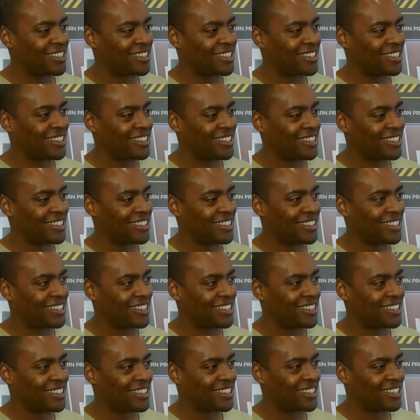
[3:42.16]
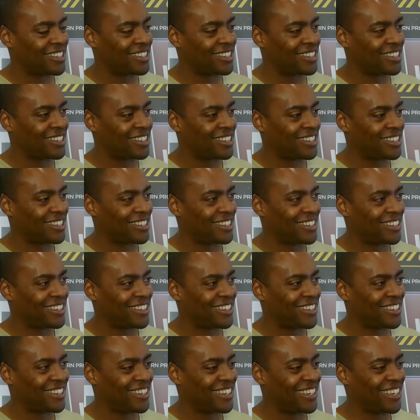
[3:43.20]

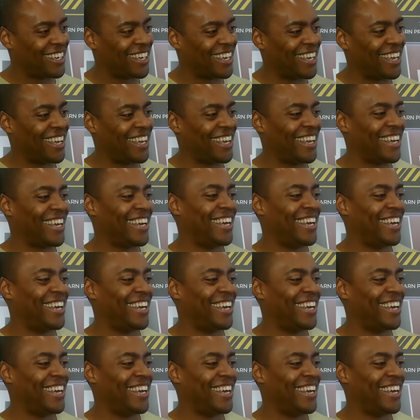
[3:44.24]
The person shown says nothing.